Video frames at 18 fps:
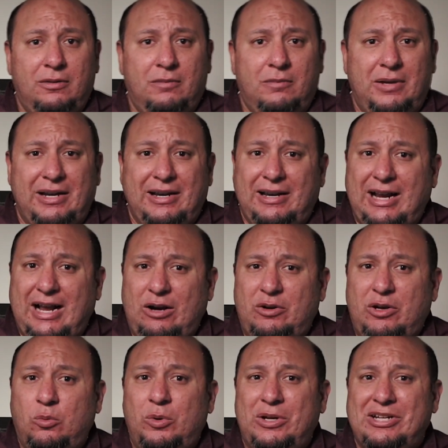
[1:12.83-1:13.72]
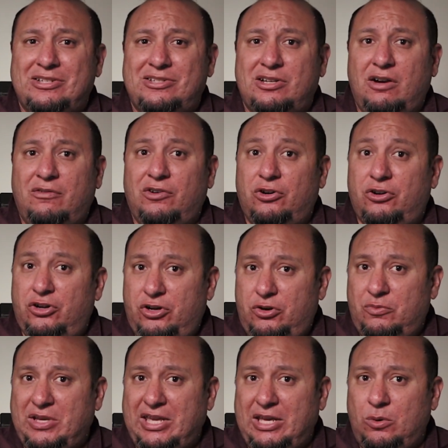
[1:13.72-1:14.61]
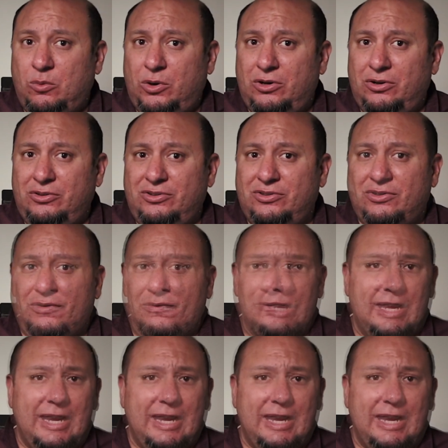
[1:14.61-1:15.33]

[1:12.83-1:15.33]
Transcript: But how can we discover new keywords?